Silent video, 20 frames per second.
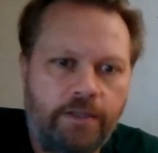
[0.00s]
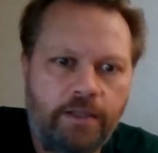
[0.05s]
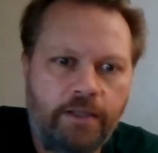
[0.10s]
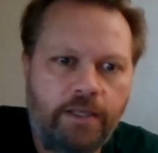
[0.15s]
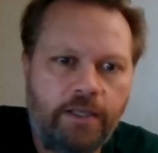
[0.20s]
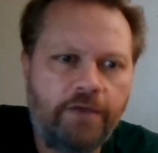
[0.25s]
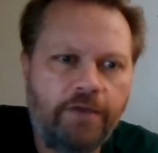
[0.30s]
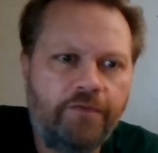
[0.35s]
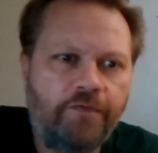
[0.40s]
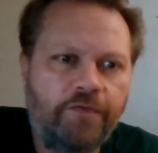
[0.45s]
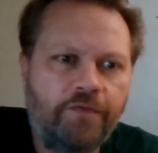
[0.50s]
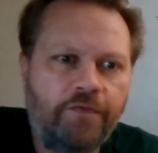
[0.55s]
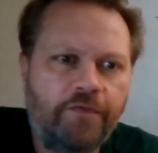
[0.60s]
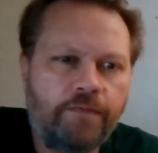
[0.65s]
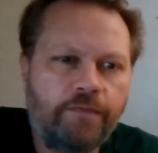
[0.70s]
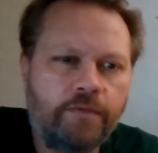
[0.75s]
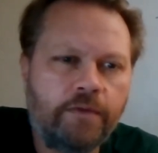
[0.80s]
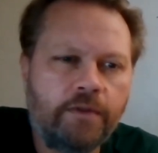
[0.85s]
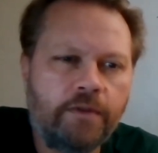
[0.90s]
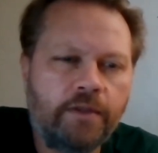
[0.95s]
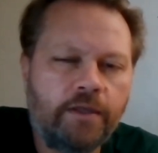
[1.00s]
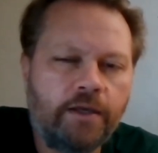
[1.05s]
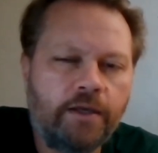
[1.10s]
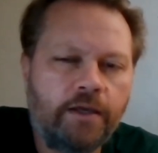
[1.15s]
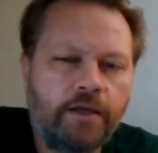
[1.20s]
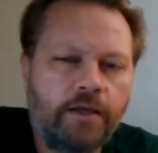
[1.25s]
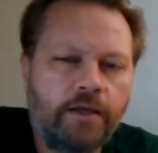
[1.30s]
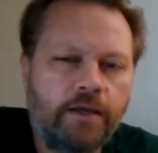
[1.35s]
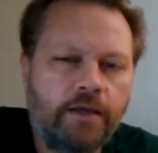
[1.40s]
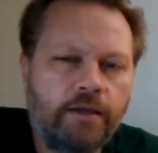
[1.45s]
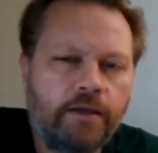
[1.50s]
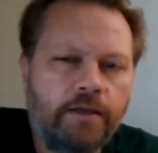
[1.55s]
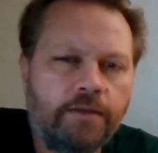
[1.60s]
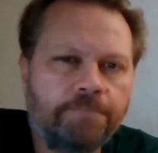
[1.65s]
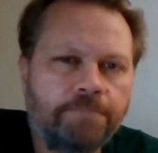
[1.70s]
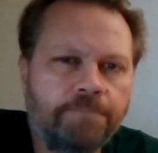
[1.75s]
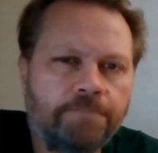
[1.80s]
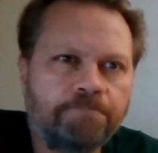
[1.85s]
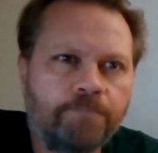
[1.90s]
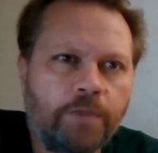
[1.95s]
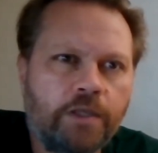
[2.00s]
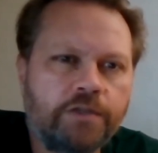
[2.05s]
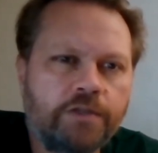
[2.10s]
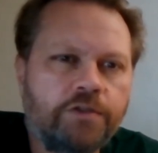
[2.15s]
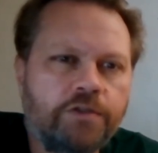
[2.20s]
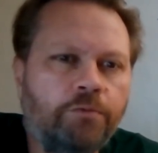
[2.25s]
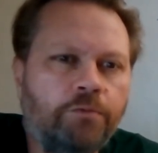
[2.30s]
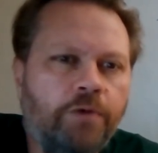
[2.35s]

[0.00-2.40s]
If so,